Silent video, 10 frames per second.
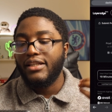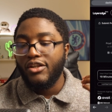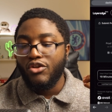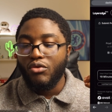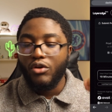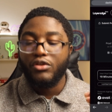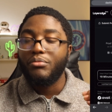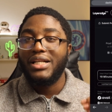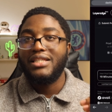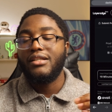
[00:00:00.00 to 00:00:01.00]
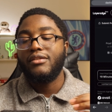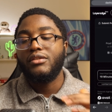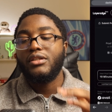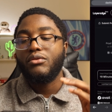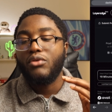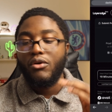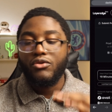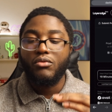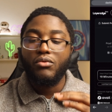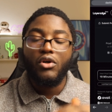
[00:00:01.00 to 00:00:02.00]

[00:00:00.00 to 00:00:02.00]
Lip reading: I think you automatically also will